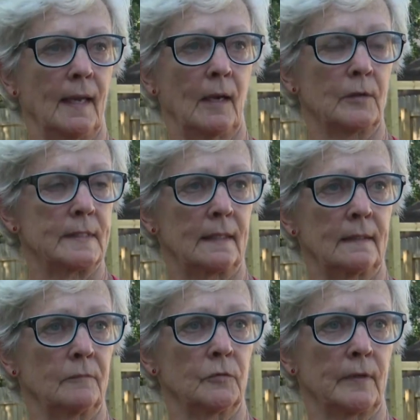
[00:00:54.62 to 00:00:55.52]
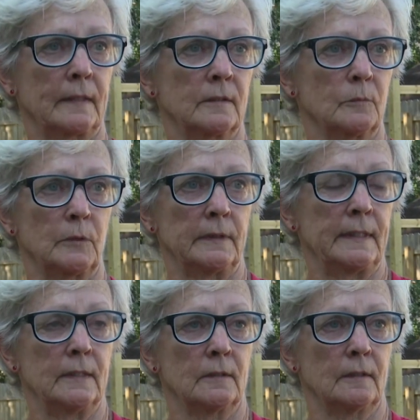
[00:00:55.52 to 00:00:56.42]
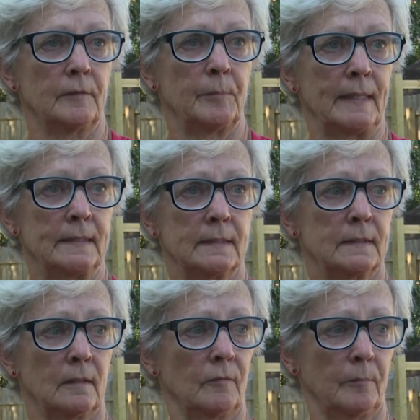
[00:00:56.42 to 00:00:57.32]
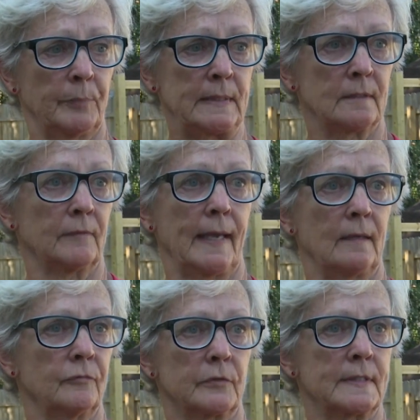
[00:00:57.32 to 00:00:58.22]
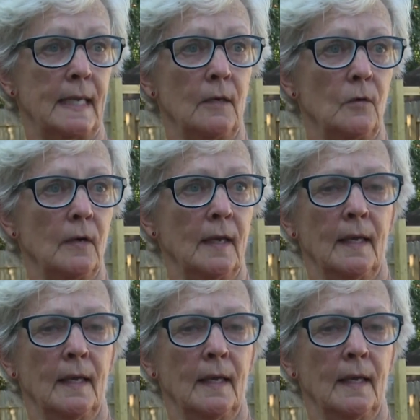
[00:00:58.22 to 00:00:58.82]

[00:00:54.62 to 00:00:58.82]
our executive director will hear of a place, of a piece of land for sale.